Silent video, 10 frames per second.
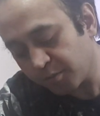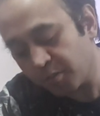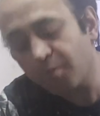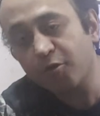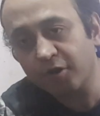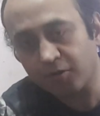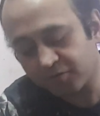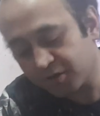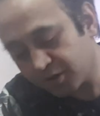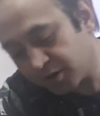memory of
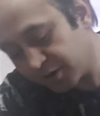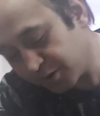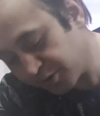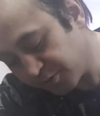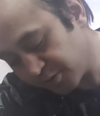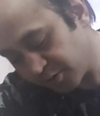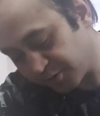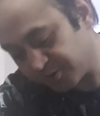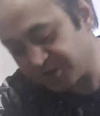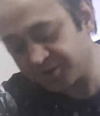the
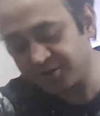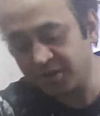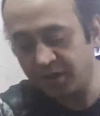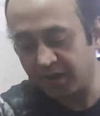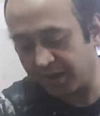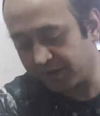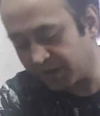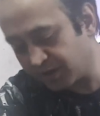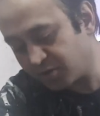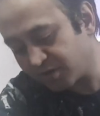360, and
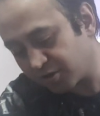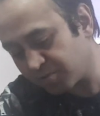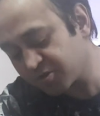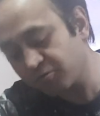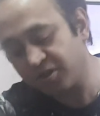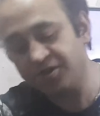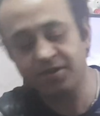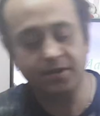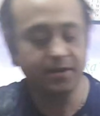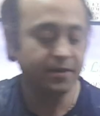then this one comes out
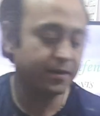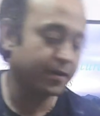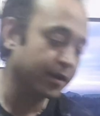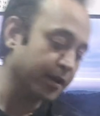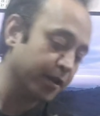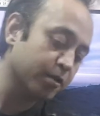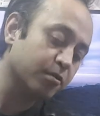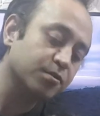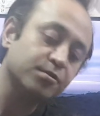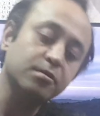easily. Here
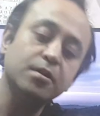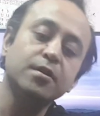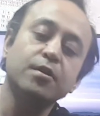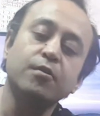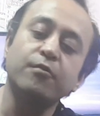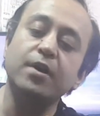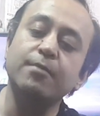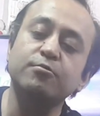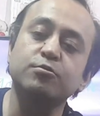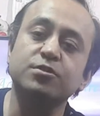also, we
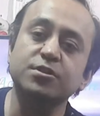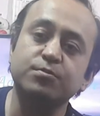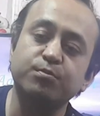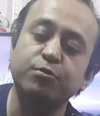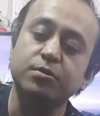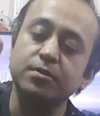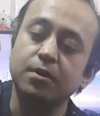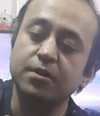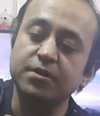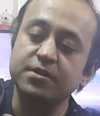have to just put
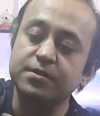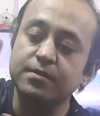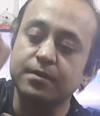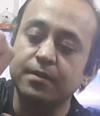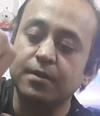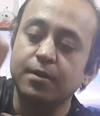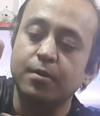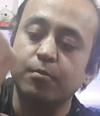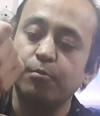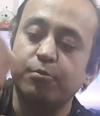a little
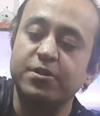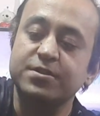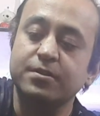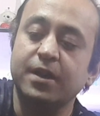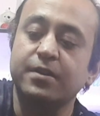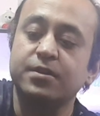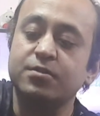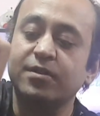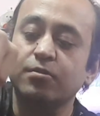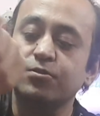pressure, and
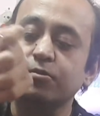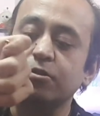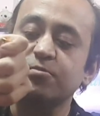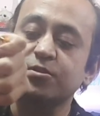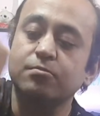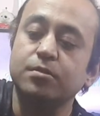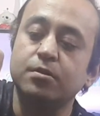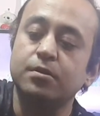this one also comes out.